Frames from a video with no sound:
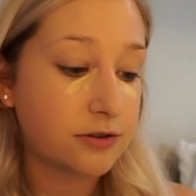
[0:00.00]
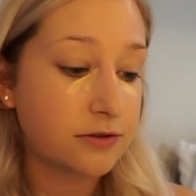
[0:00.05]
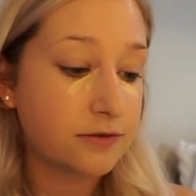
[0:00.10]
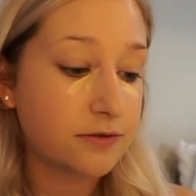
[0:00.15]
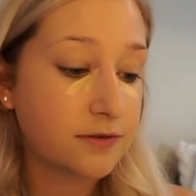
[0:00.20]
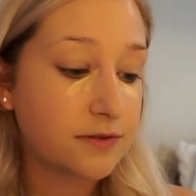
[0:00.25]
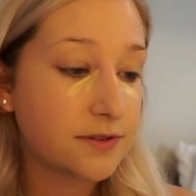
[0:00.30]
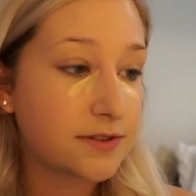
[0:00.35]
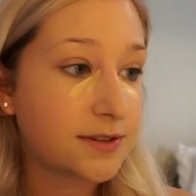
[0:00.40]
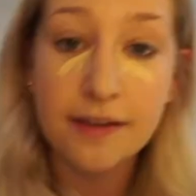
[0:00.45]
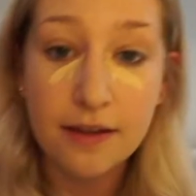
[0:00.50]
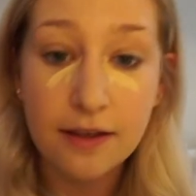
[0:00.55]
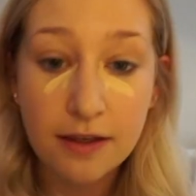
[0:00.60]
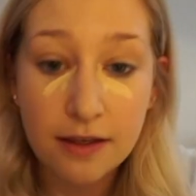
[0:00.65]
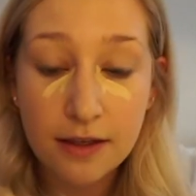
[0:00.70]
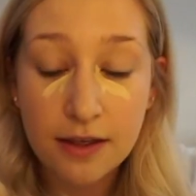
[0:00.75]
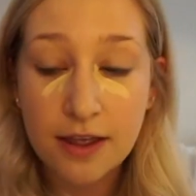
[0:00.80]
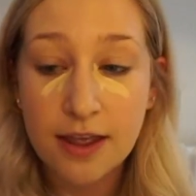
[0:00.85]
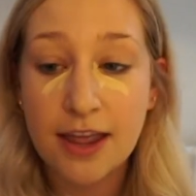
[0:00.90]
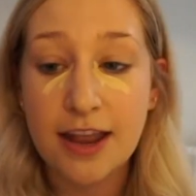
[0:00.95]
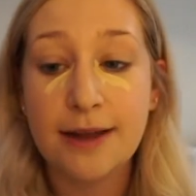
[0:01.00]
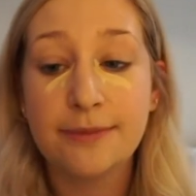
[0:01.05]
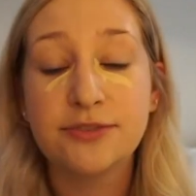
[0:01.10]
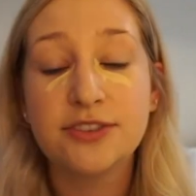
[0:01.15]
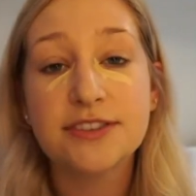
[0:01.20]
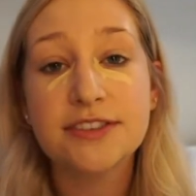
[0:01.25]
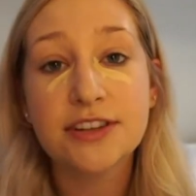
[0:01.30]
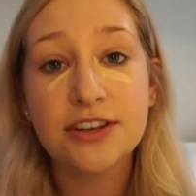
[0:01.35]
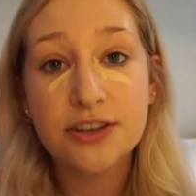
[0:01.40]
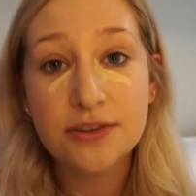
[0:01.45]
And I'm
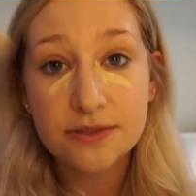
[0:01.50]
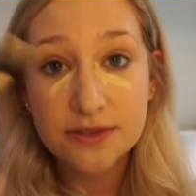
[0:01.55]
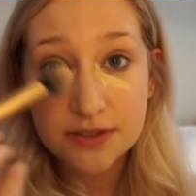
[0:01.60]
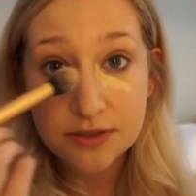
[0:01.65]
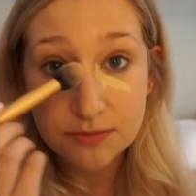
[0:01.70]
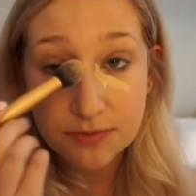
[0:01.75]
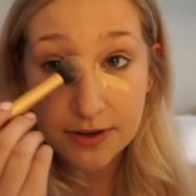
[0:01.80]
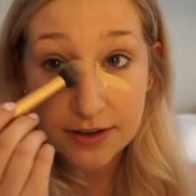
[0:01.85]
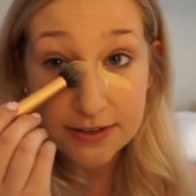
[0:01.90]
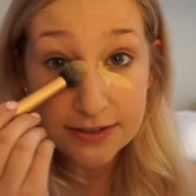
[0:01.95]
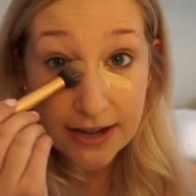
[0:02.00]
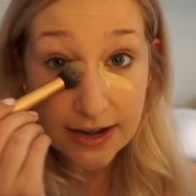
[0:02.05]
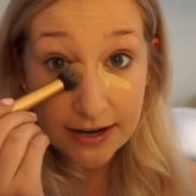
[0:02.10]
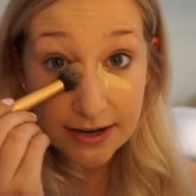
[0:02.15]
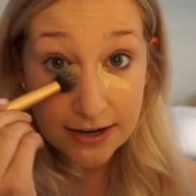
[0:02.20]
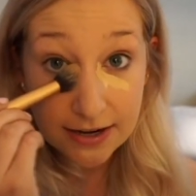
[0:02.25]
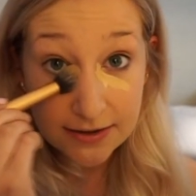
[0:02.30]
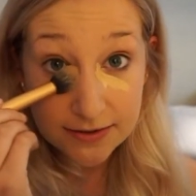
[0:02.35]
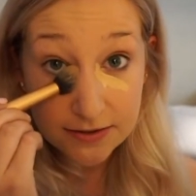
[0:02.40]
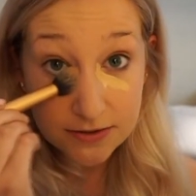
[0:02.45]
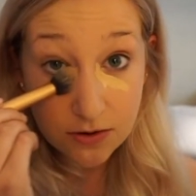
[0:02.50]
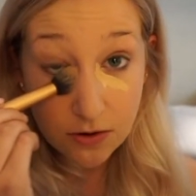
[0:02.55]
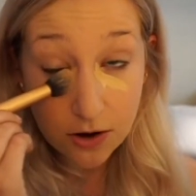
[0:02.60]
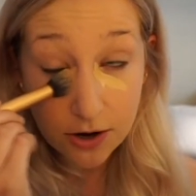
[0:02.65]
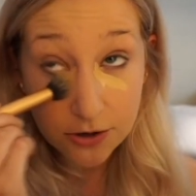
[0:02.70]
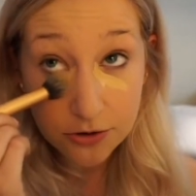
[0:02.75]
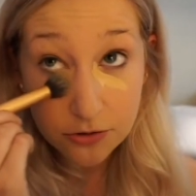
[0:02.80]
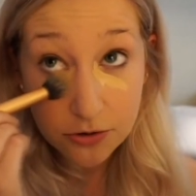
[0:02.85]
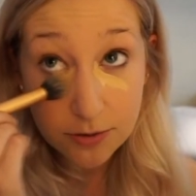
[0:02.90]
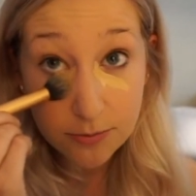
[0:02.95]
just going to use the Real Techniques
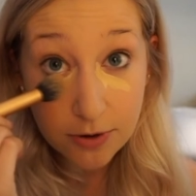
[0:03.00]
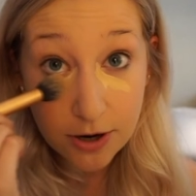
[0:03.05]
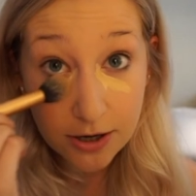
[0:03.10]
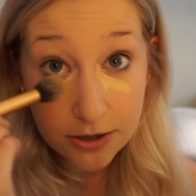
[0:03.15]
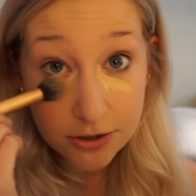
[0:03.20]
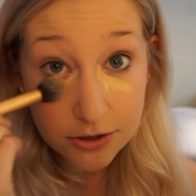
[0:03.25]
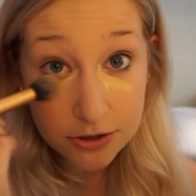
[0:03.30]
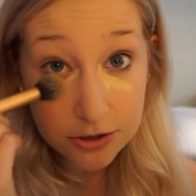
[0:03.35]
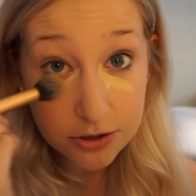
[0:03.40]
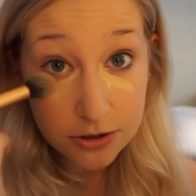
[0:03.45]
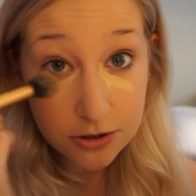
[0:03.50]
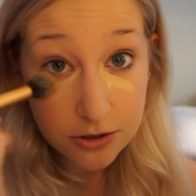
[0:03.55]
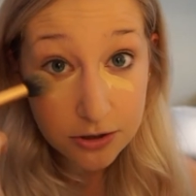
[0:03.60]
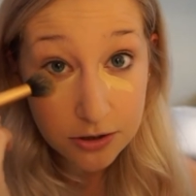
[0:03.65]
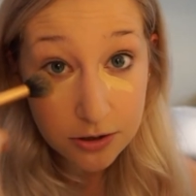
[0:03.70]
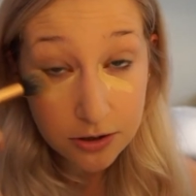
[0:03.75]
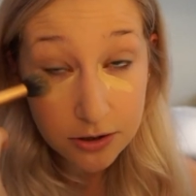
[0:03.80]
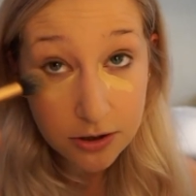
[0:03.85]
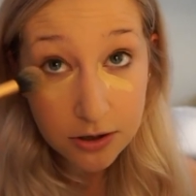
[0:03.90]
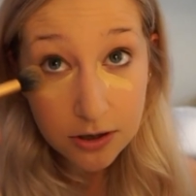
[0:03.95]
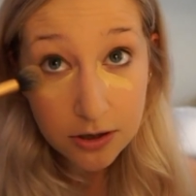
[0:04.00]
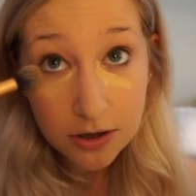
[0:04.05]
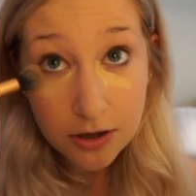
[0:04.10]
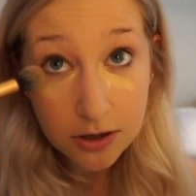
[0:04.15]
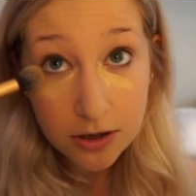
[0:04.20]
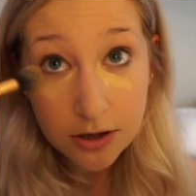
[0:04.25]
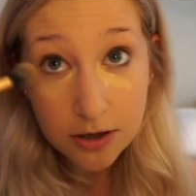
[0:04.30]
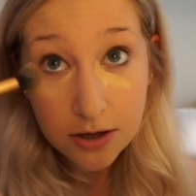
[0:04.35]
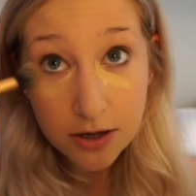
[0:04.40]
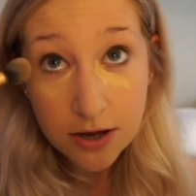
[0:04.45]
contour brush.
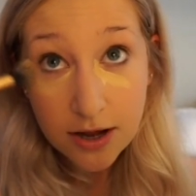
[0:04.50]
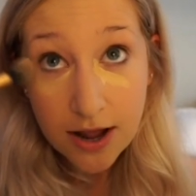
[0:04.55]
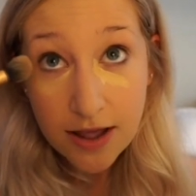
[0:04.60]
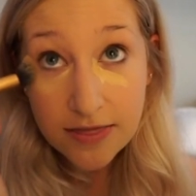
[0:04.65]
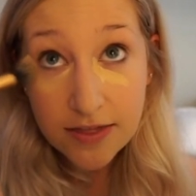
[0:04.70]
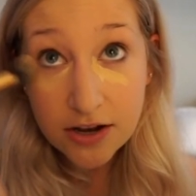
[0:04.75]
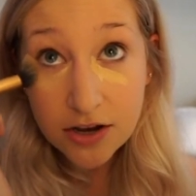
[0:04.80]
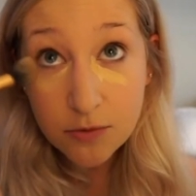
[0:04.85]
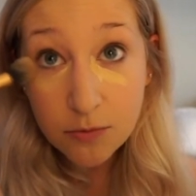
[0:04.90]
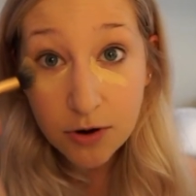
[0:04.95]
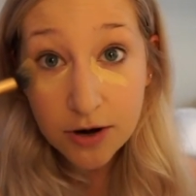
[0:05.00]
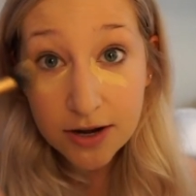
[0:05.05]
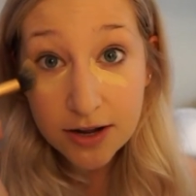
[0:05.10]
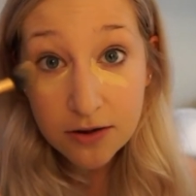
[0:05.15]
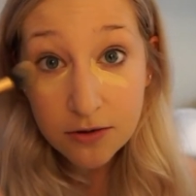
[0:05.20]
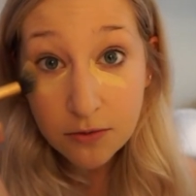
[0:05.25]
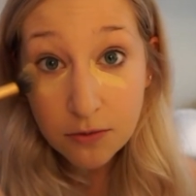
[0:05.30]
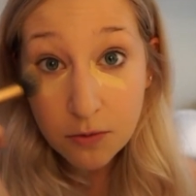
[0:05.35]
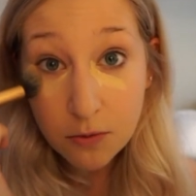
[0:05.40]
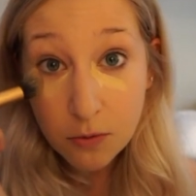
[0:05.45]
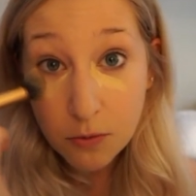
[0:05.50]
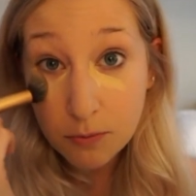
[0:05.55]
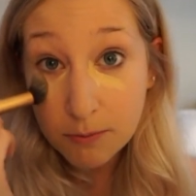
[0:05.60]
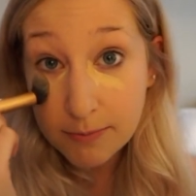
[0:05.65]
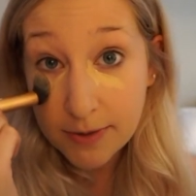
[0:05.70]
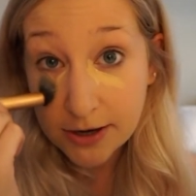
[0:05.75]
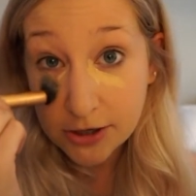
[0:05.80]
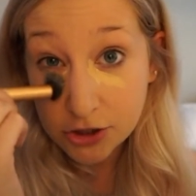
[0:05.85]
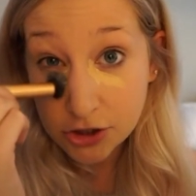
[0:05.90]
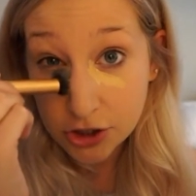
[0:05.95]
And then you want to
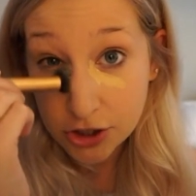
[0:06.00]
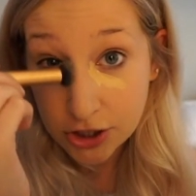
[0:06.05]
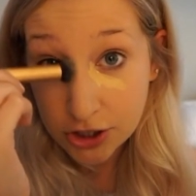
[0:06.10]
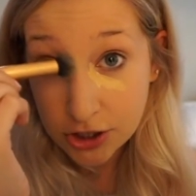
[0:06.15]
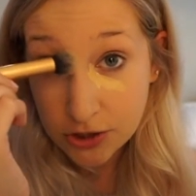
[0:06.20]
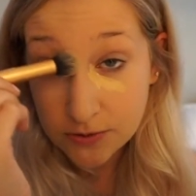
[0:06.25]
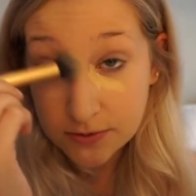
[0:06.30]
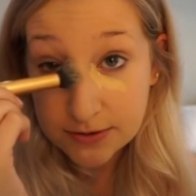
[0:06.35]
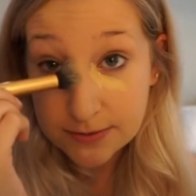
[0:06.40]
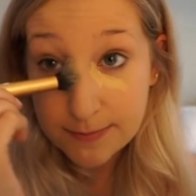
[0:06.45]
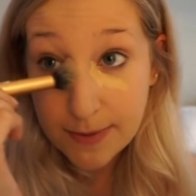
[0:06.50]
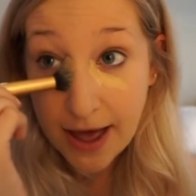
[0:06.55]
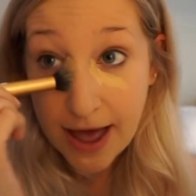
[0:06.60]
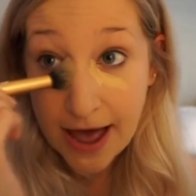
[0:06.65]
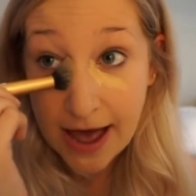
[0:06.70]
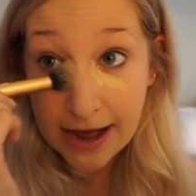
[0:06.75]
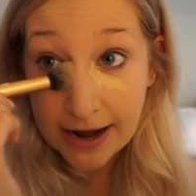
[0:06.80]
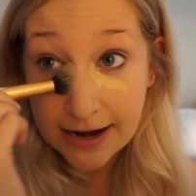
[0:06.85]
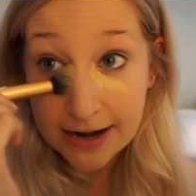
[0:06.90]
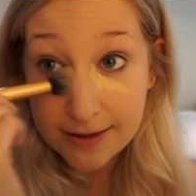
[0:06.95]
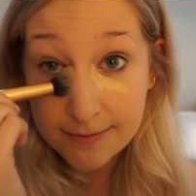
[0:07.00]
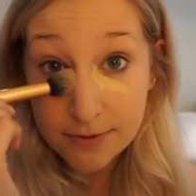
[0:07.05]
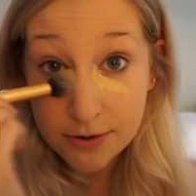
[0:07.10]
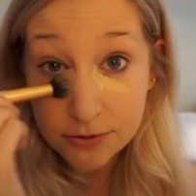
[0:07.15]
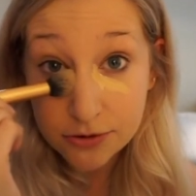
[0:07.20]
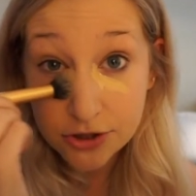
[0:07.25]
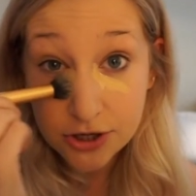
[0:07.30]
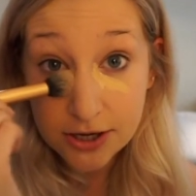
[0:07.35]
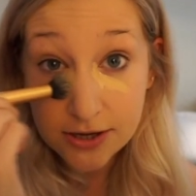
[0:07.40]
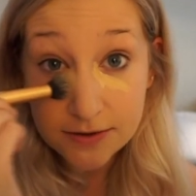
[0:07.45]
make sure to use patting
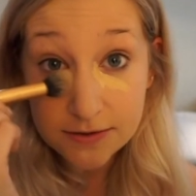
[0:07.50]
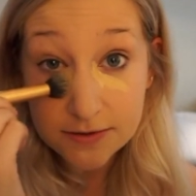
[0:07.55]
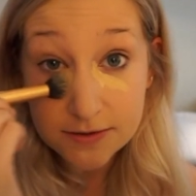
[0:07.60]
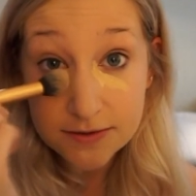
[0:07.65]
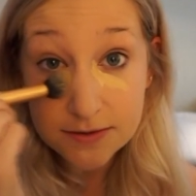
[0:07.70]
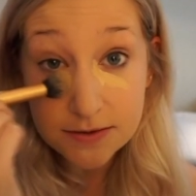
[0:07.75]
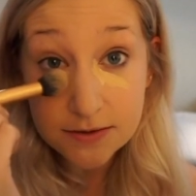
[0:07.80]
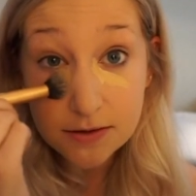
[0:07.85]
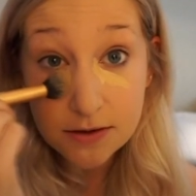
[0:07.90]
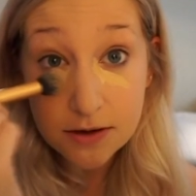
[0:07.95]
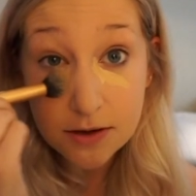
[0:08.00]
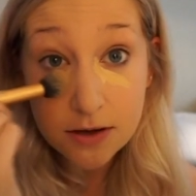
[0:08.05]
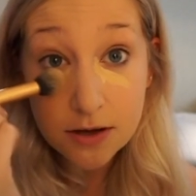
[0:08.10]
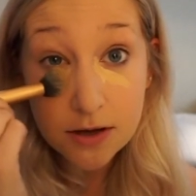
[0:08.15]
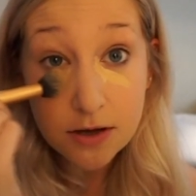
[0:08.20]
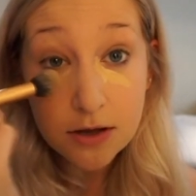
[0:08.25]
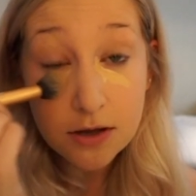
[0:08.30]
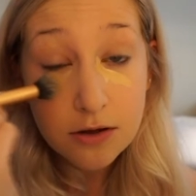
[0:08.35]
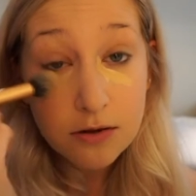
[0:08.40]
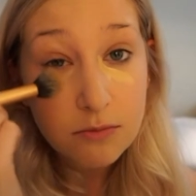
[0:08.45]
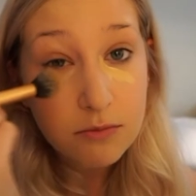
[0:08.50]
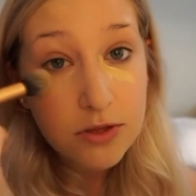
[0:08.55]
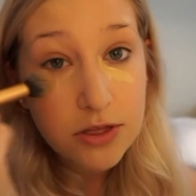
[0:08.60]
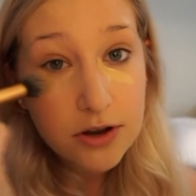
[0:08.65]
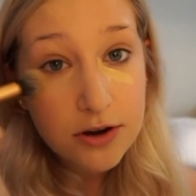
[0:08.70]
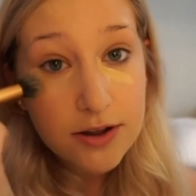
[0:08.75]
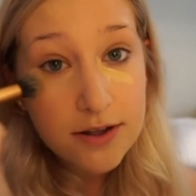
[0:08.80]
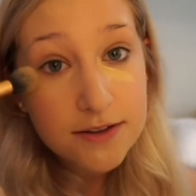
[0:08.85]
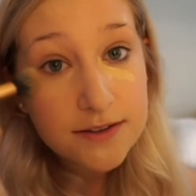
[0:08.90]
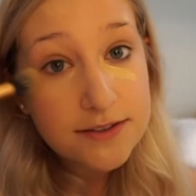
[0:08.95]
motions with
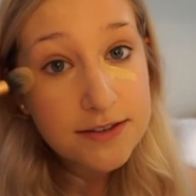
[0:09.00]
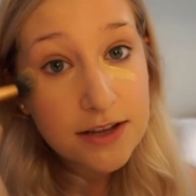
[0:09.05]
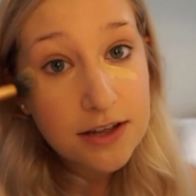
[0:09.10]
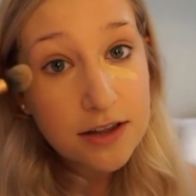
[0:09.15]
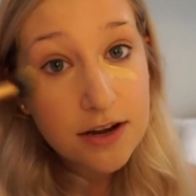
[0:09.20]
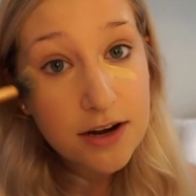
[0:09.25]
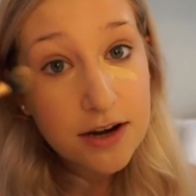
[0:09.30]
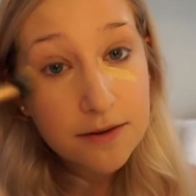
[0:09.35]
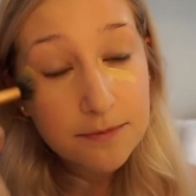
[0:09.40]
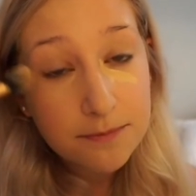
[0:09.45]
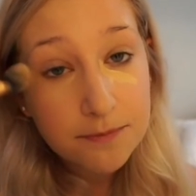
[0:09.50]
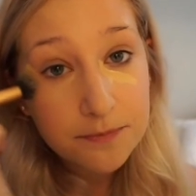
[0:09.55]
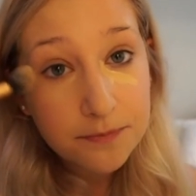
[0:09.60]
your concealer,